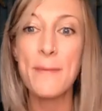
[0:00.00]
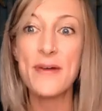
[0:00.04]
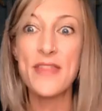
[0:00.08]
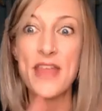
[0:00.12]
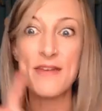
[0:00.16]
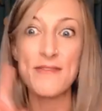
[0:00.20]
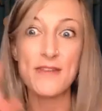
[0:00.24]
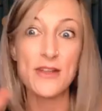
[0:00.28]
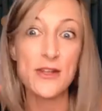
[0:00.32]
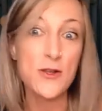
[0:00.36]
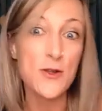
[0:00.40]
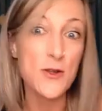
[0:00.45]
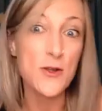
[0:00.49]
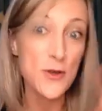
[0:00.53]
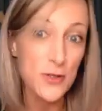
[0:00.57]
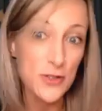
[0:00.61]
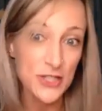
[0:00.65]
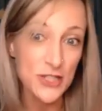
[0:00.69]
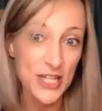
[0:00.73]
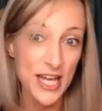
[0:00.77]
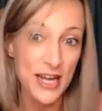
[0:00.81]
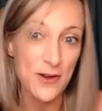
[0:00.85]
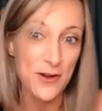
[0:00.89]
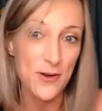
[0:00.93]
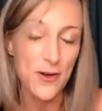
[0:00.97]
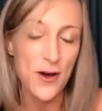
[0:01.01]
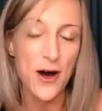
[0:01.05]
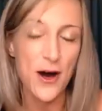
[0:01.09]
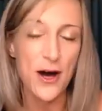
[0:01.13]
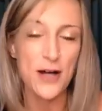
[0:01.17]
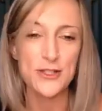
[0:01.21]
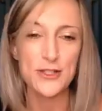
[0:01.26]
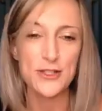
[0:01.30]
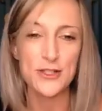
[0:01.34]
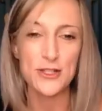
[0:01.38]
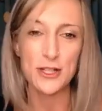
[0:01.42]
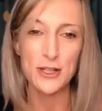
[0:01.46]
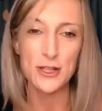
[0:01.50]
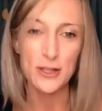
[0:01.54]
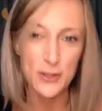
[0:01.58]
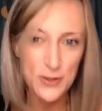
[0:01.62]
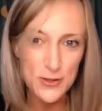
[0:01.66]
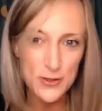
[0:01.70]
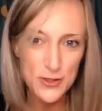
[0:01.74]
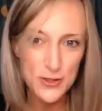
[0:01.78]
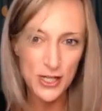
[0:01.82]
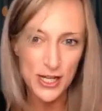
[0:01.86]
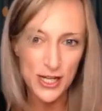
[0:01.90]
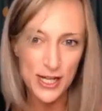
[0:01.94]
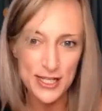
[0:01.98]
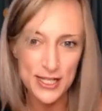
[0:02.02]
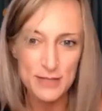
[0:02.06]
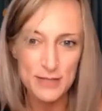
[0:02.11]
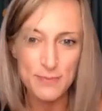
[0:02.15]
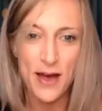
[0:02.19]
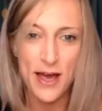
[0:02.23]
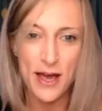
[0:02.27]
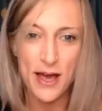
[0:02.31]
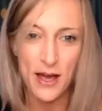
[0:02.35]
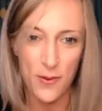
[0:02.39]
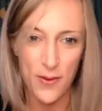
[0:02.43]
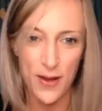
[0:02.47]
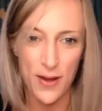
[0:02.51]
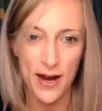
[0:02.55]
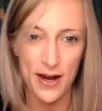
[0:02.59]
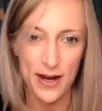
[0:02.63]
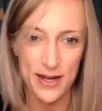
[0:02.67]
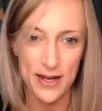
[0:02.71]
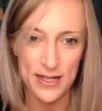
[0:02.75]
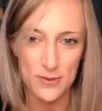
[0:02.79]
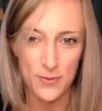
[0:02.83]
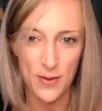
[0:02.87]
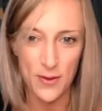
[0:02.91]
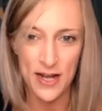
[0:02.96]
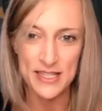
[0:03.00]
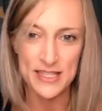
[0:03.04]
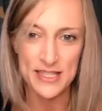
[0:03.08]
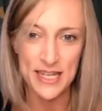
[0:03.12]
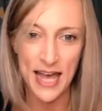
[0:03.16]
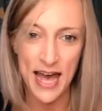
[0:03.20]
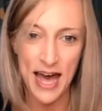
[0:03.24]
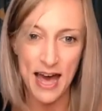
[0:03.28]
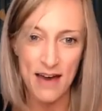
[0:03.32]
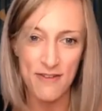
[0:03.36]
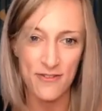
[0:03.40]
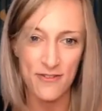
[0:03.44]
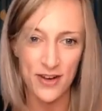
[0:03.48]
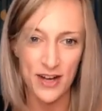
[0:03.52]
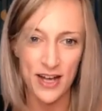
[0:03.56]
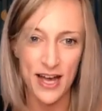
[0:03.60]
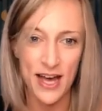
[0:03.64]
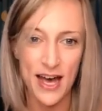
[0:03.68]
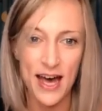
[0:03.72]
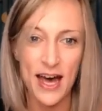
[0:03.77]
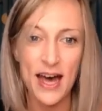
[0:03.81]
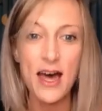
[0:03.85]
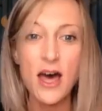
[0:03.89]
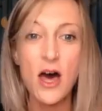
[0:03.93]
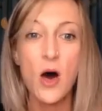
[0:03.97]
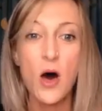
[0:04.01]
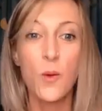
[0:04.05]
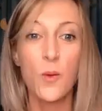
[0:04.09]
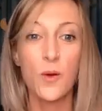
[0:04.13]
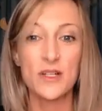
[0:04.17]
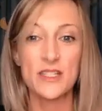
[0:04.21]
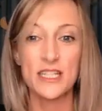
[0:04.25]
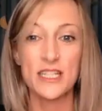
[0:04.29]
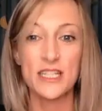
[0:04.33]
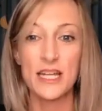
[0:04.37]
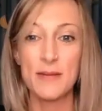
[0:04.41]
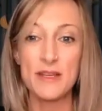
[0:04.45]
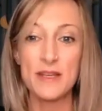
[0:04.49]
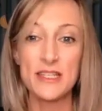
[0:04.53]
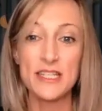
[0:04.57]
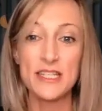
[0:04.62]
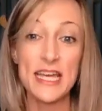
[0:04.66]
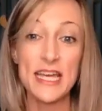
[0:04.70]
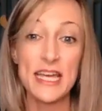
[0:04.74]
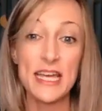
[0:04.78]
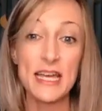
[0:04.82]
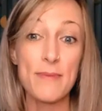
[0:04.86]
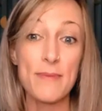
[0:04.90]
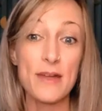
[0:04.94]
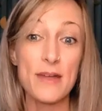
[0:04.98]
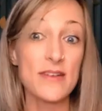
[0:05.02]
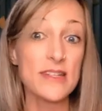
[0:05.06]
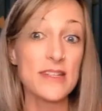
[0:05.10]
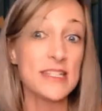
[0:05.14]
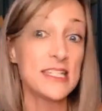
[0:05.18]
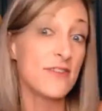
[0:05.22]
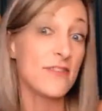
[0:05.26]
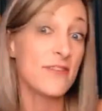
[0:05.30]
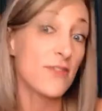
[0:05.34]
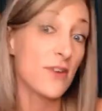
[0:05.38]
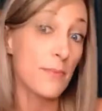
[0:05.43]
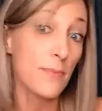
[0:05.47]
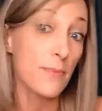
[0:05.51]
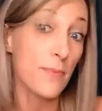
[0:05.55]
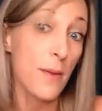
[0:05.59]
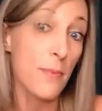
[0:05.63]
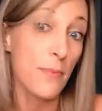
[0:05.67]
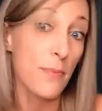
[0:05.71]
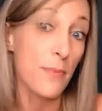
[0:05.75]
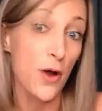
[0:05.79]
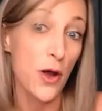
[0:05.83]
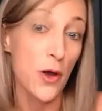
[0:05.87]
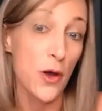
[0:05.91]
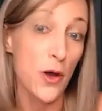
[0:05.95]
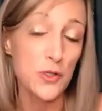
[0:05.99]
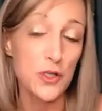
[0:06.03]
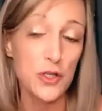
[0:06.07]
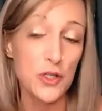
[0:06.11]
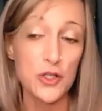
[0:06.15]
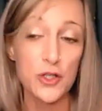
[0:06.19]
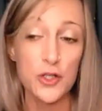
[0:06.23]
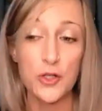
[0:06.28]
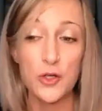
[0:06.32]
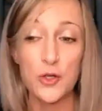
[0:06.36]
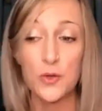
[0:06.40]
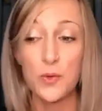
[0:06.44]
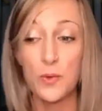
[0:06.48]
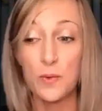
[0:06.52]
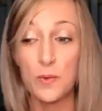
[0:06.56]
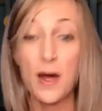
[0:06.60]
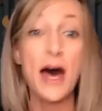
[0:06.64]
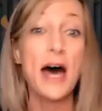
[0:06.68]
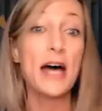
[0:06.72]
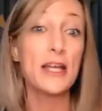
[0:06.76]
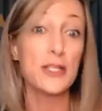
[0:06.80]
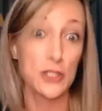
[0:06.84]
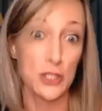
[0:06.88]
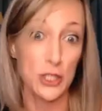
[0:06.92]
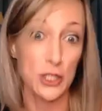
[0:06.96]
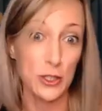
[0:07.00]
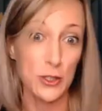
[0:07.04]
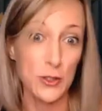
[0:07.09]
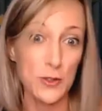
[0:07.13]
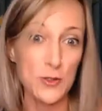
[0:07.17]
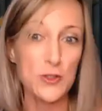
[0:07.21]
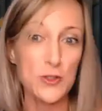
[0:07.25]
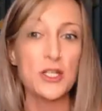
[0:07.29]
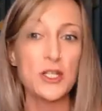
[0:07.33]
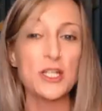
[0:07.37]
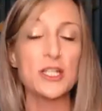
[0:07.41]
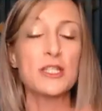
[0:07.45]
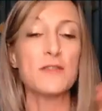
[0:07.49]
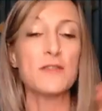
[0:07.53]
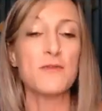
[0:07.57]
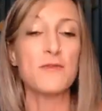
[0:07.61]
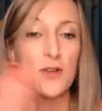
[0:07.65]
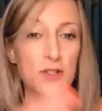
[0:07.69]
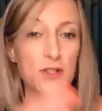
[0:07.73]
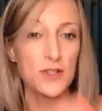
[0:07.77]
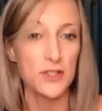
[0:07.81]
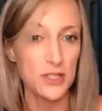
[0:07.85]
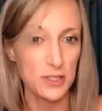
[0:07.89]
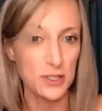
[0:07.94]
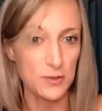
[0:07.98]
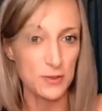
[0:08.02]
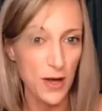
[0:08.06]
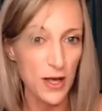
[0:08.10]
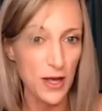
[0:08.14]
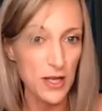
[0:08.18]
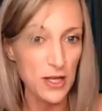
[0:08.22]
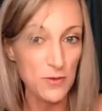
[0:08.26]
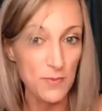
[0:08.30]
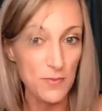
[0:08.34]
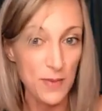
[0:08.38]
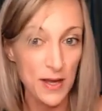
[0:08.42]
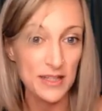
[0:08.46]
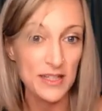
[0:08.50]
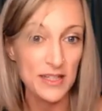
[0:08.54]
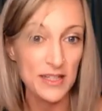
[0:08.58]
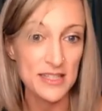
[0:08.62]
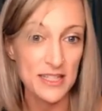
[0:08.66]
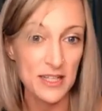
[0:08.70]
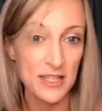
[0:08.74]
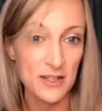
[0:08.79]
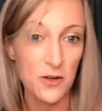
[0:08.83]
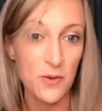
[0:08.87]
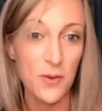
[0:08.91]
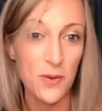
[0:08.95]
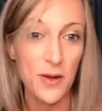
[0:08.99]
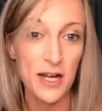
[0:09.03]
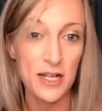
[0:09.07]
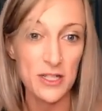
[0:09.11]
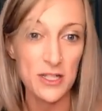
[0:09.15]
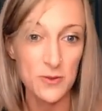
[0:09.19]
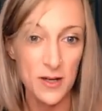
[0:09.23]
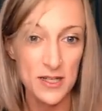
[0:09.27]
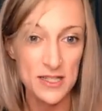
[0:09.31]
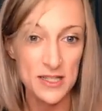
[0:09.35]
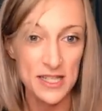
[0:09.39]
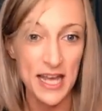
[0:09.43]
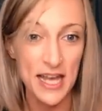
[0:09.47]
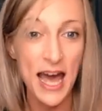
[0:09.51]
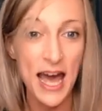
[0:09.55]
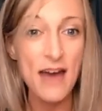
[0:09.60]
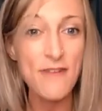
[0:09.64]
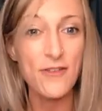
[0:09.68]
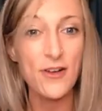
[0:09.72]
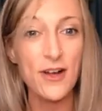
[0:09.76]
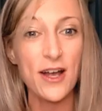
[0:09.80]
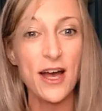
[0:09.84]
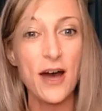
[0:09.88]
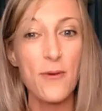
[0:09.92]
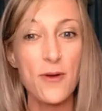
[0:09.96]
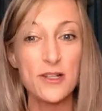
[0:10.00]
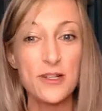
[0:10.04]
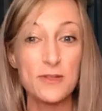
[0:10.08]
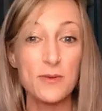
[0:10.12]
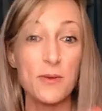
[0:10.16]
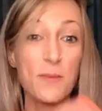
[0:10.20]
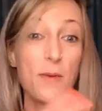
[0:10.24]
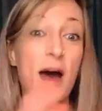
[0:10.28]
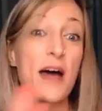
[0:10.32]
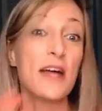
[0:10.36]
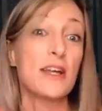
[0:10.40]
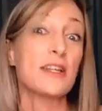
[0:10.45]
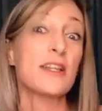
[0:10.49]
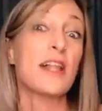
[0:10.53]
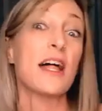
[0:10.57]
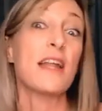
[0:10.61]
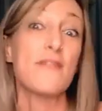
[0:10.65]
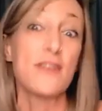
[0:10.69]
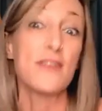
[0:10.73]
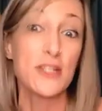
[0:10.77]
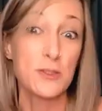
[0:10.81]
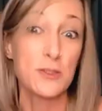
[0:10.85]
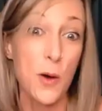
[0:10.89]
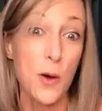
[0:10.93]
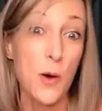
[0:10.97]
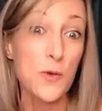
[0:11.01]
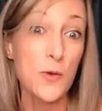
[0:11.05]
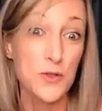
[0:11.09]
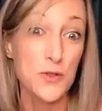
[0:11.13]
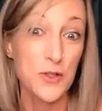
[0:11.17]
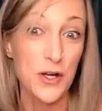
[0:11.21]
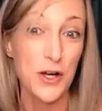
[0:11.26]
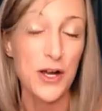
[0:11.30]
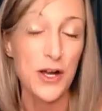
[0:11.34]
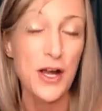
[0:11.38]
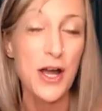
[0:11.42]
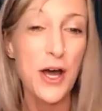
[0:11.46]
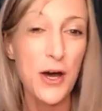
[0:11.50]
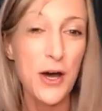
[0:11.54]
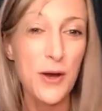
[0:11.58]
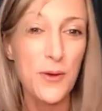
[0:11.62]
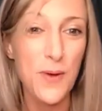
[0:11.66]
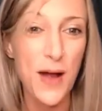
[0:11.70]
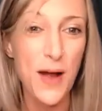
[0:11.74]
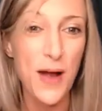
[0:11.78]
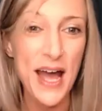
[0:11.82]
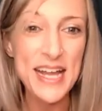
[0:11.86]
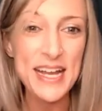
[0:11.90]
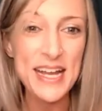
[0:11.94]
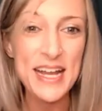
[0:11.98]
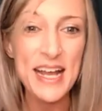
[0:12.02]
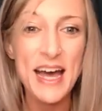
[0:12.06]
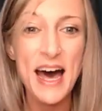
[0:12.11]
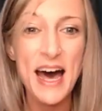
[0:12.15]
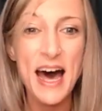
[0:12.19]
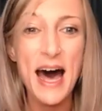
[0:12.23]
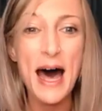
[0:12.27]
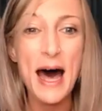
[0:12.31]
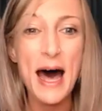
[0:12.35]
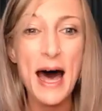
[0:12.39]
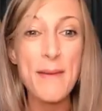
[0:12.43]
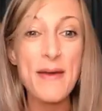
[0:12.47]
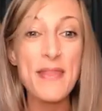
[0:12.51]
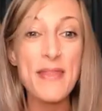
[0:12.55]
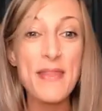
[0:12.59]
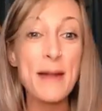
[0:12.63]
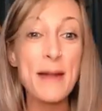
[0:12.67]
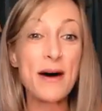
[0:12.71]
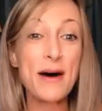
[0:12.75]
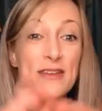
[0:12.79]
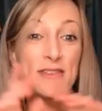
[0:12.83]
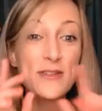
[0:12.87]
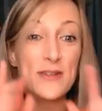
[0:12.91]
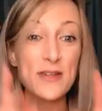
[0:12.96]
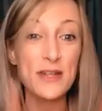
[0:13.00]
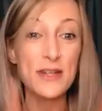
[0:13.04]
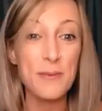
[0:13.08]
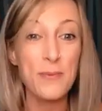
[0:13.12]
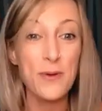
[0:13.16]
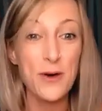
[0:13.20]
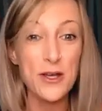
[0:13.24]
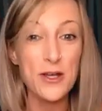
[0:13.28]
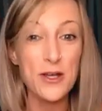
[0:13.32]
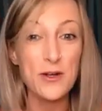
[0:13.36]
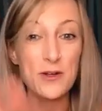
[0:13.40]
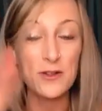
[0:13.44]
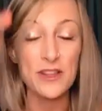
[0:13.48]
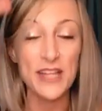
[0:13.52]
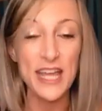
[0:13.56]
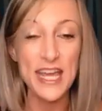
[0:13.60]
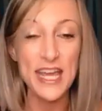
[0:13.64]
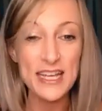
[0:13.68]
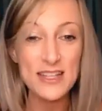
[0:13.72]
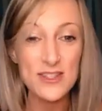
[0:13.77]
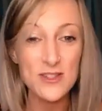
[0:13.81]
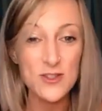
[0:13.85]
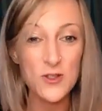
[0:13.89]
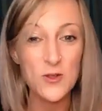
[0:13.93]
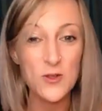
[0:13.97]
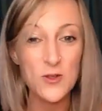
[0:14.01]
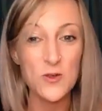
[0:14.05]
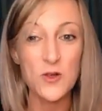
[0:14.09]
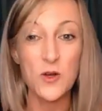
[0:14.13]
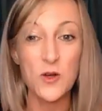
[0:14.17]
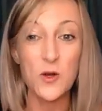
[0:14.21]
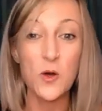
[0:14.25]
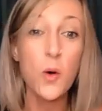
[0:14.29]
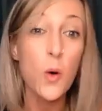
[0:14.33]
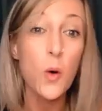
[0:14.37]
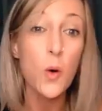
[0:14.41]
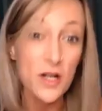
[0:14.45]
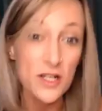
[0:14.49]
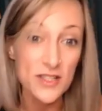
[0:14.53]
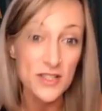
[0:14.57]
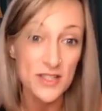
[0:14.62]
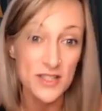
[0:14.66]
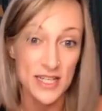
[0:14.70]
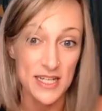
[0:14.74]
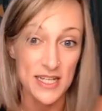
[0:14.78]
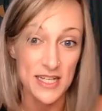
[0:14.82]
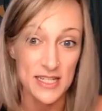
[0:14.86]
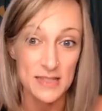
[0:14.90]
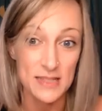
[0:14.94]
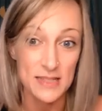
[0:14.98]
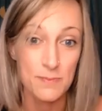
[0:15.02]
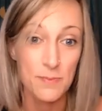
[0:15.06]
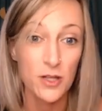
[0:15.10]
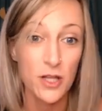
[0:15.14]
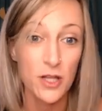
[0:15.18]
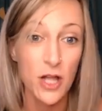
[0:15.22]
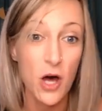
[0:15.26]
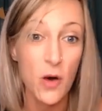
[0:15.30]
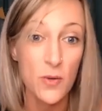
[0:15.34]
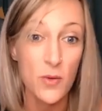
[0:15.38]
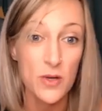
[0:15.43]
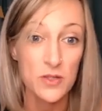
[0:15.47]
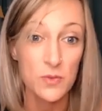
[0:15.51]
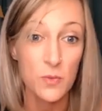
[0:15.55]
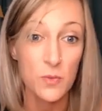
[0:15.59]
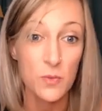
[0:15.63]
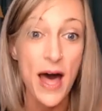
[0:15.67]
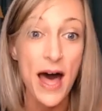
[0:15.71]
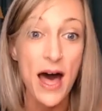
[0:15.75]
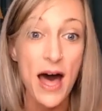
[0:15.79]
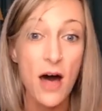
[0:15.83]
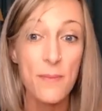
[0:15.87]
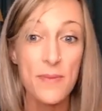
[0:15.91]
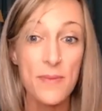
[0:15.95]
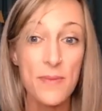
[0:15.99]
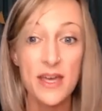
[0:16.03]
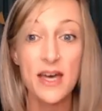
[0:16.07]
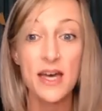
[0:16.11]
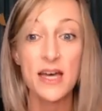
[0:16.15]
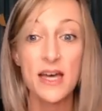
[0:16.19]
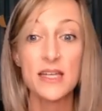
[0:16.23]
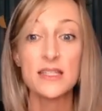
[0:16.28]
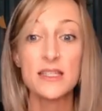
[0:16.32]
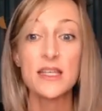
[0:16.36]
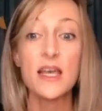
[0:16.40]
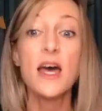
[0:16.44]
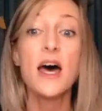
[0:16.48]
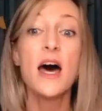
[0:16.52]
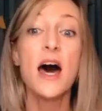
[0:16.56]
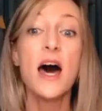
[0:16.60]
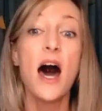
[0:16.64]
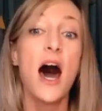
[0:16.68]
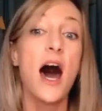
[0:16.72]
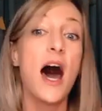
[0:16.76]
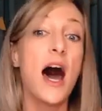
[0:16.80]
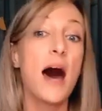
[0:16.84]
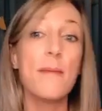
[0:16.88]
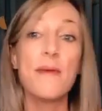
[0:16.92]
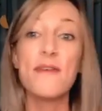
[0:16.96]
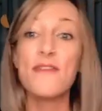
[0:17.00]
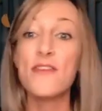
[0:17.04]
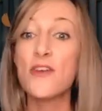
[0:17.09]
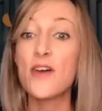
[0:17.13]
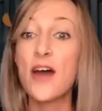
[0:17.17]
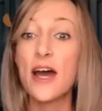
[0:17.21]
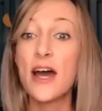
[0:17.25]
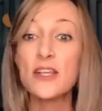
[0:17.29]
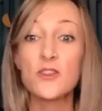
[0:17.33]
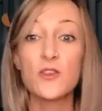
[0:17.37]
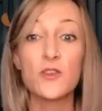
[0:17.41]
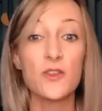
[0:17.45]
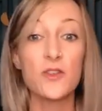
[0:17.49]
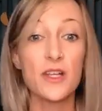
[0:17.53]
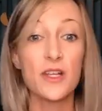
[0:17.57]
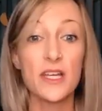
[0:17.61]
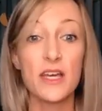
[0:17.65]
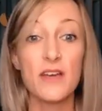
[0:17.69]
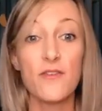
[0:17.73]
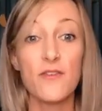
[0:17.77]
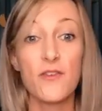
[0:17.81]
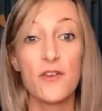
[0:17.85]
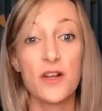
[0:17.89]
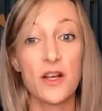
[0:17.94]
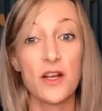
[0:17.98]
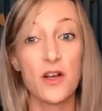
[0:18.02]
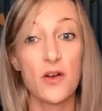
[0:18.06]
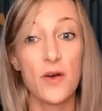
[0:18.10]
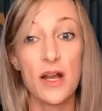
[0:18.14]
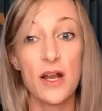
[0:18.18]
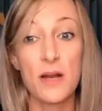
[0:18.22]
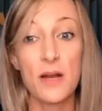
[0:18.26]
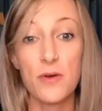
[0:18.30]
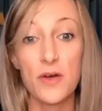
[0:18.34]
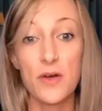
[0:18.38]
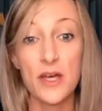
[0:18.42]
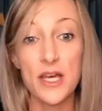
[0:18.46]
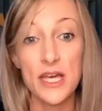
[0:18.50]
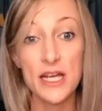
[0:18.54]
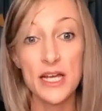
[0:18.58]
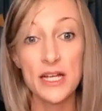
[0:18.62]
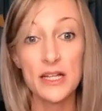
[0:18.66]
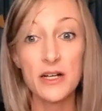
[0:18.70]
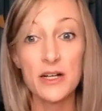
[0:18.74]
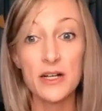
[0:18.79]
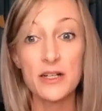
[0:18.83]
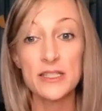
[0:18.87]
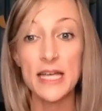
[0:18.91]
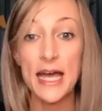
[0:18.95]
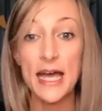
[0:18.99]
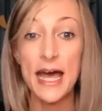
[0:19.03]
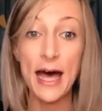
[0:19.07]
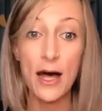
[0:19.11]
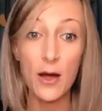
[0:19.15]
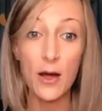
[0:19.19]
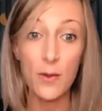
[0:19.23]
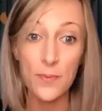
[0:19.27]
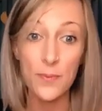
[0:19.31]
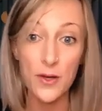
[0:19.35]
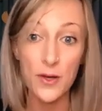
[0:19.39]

but they have a new channel called Solutions by Aquarius Rising Africa, where it's going to be taking a bit of a different approach to solutions versus what you mainly see on Aquarius Rising Africa, where it's like a lot of exposure, right? And then I'm also going to put your links to your courses below as well, because if you guys are looking for an incredible healer to help